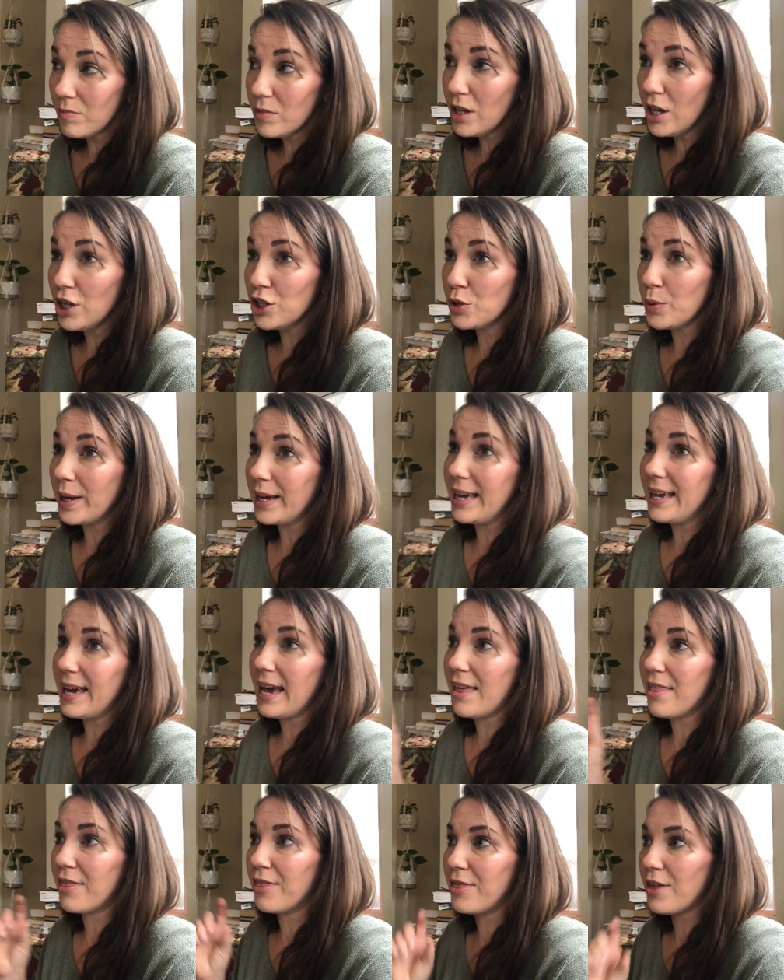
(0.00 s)
so I can
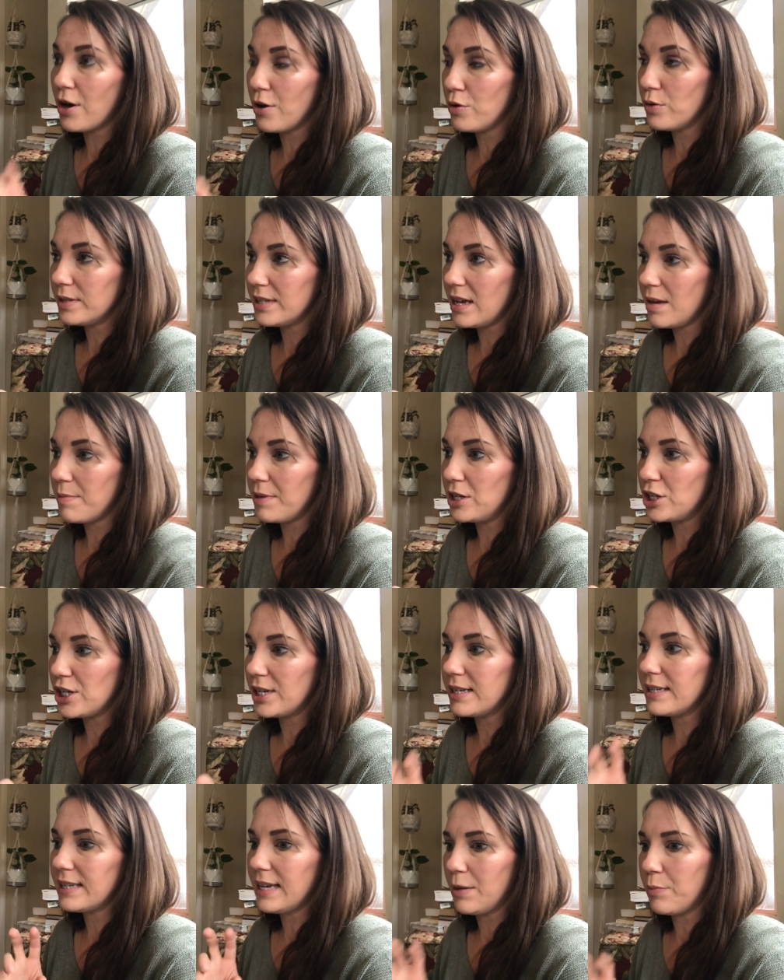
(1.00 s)
get those
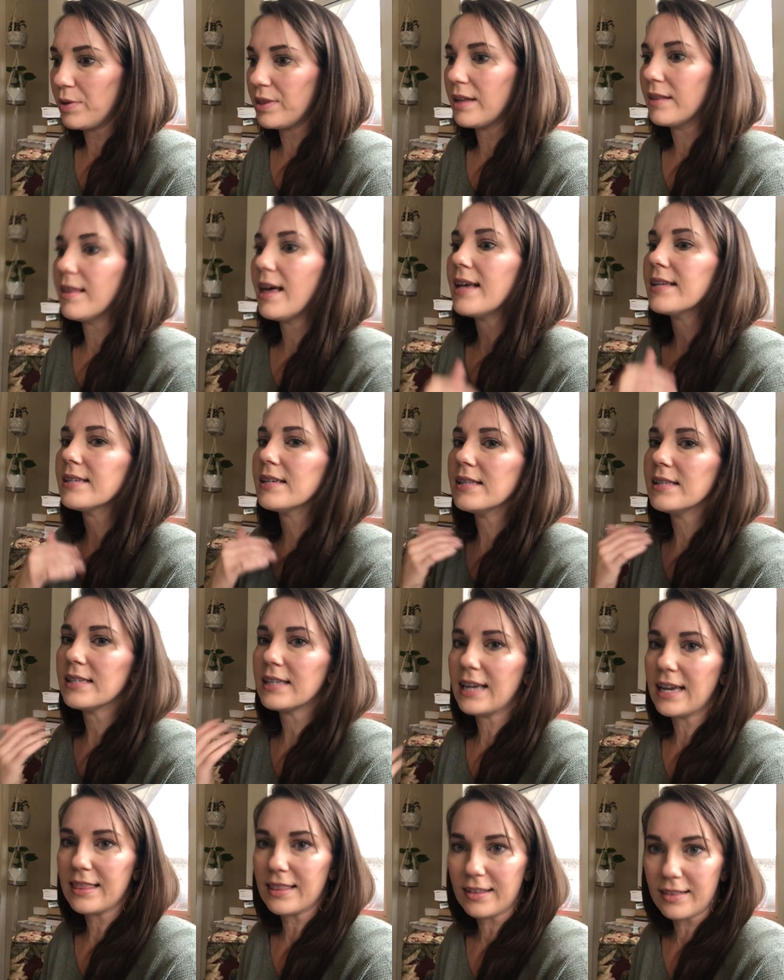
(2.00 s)
images in with the lessons and
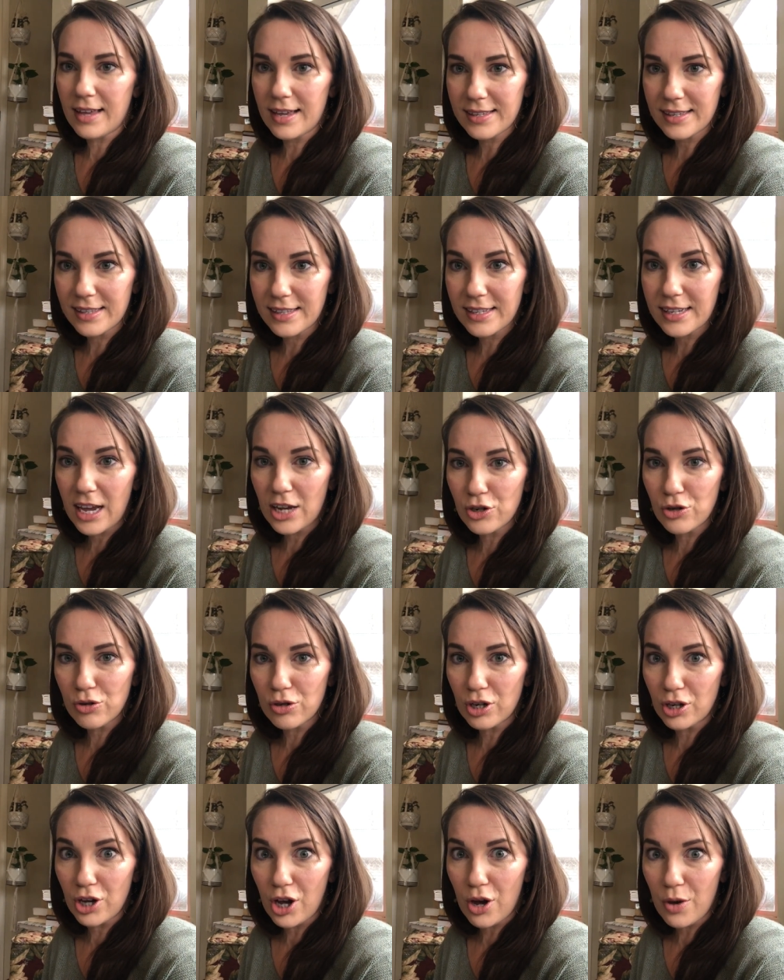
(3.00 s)
get the lessons scheduled
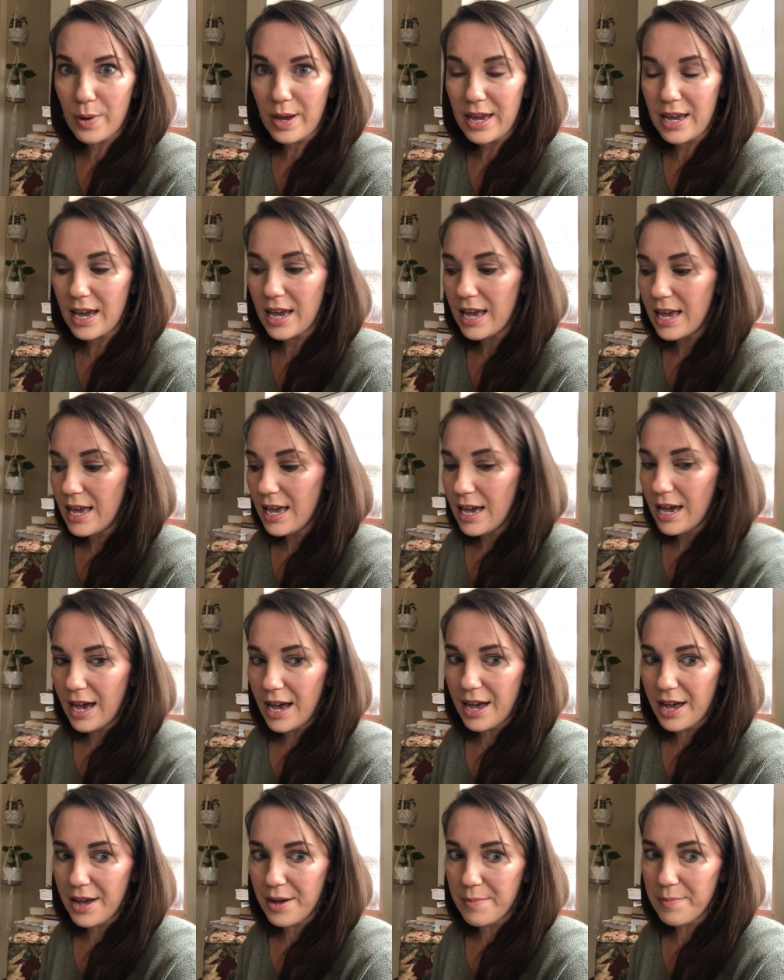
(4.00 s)
and going.
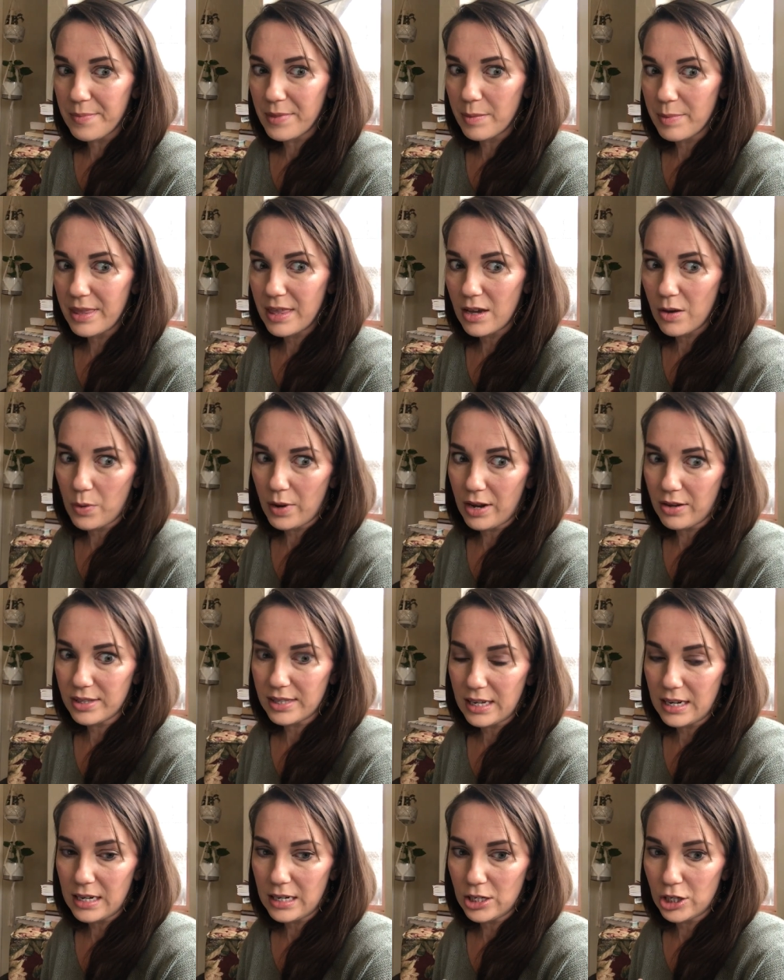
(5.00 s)
Um, let me think what else
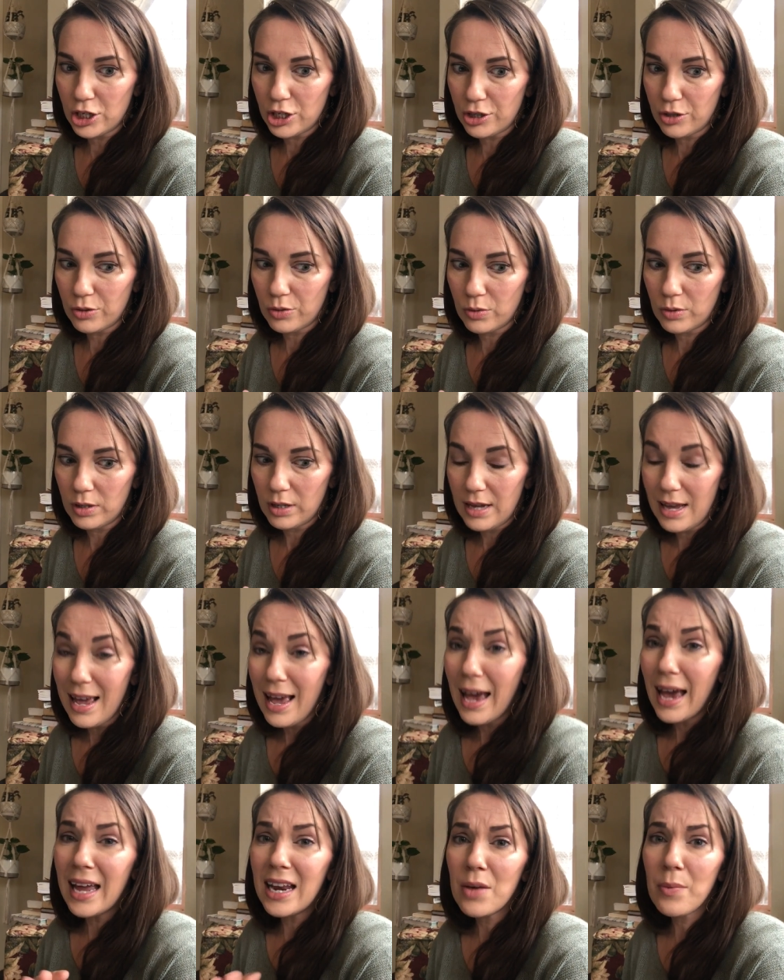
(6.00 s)
I need to do.
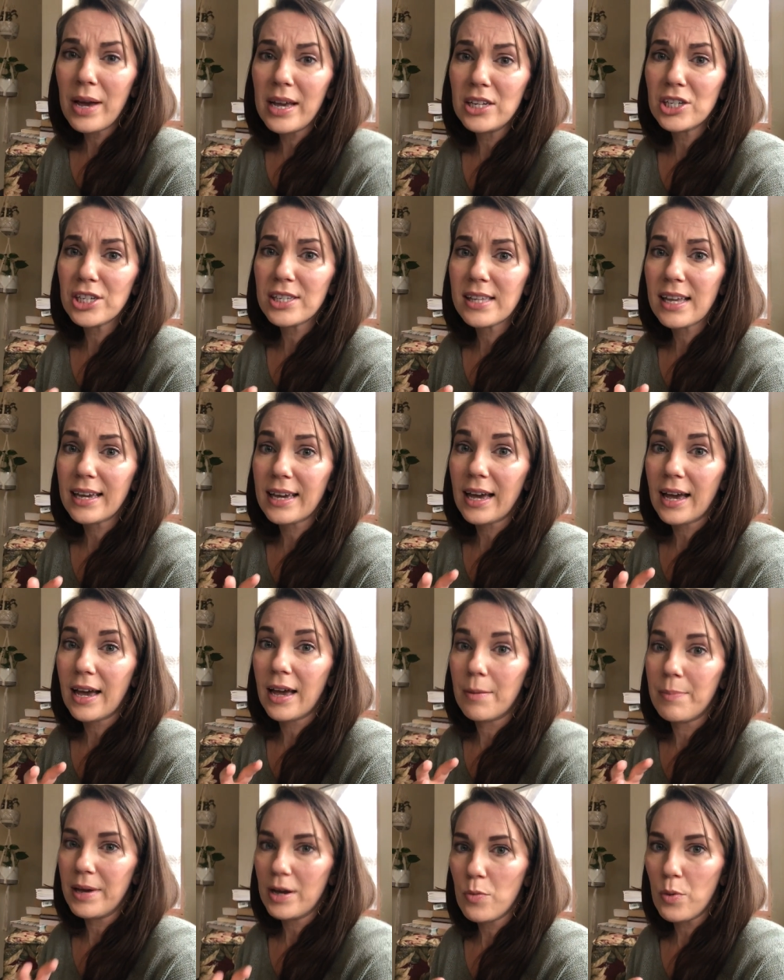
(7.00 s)
Anyway, it's just like
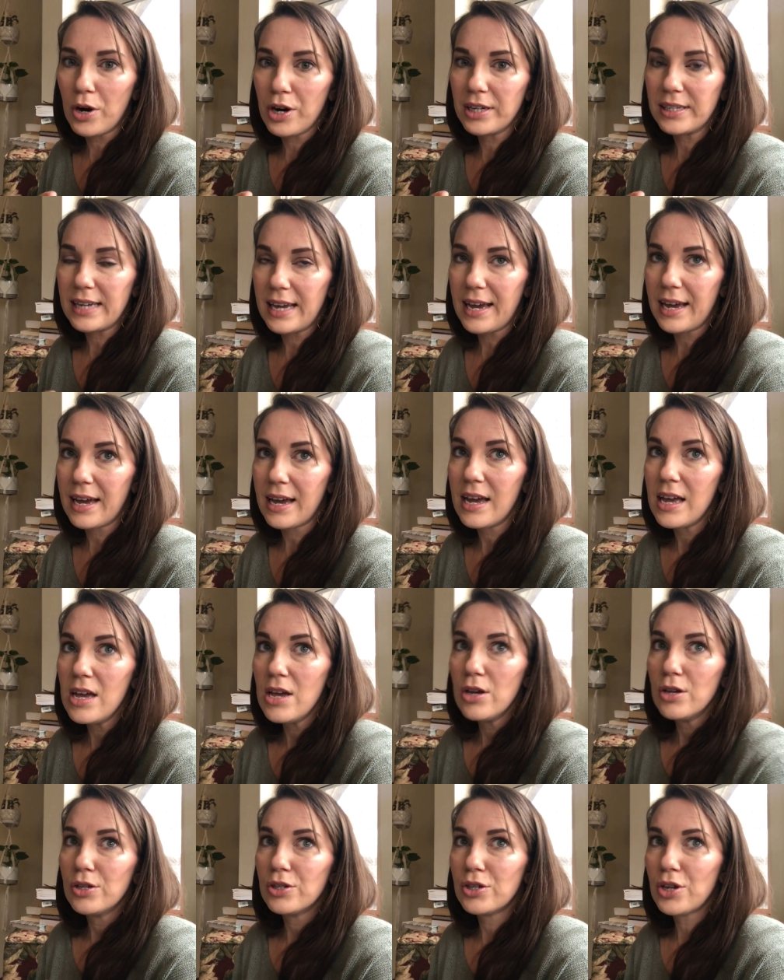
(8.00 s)
a big work day.
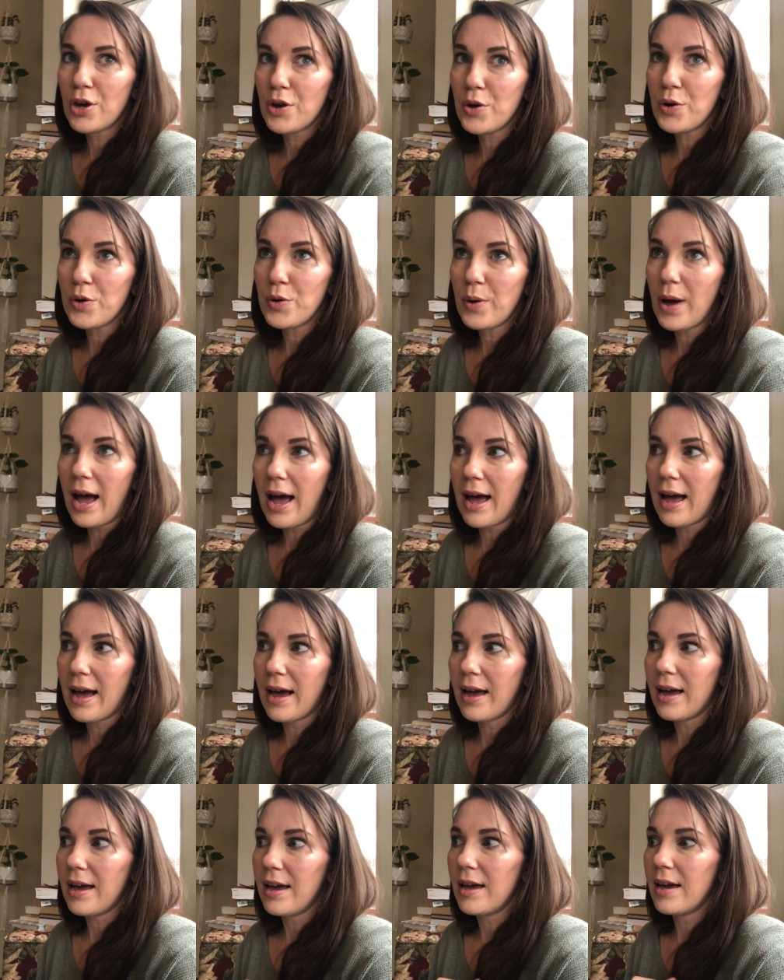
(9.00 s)
So
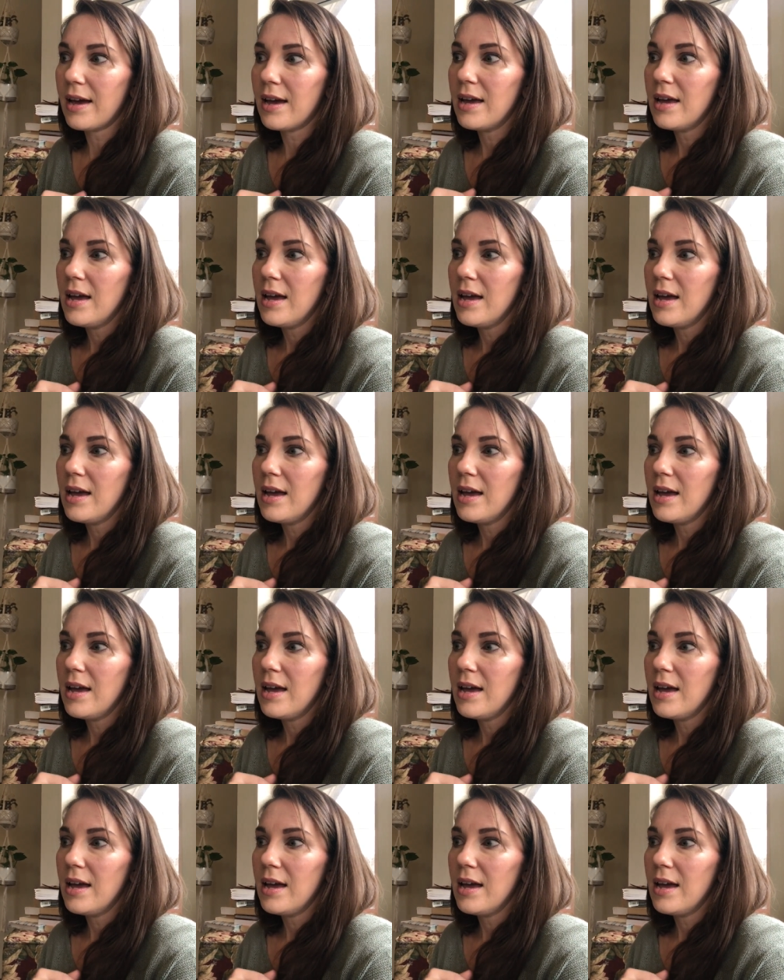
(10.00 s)
I